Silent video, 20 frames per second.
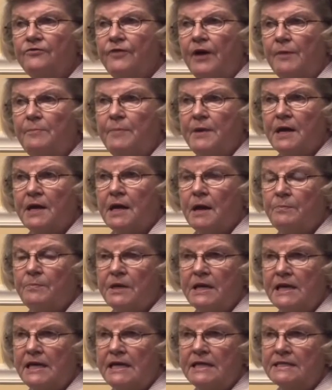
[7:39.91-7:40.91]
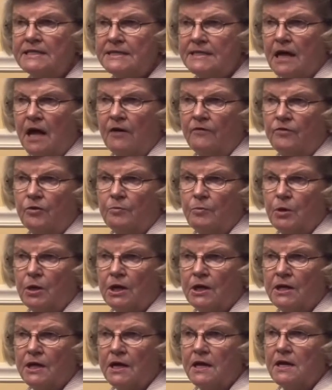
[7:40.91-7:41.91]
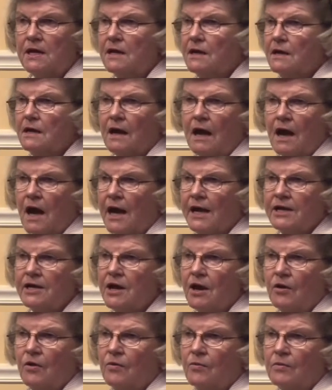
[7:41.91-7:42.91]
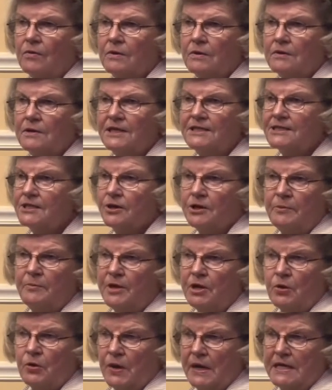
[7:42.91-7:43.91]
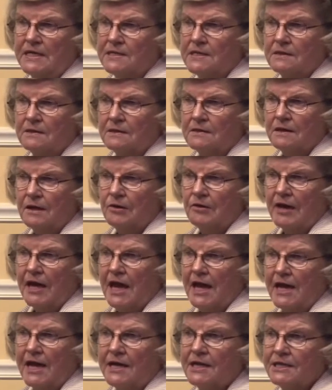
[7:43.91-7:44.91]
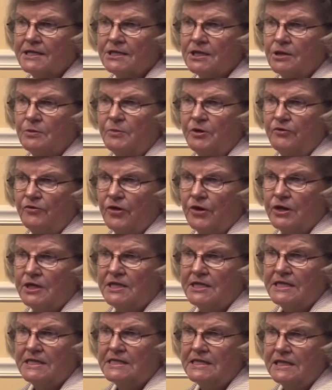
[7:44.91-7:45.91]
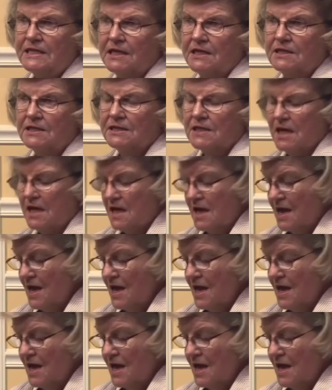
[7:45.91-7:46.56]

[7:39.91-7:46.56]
If I pick up a Kingsolver book, I know it's going to be great, okay, and it's going to be very detailed.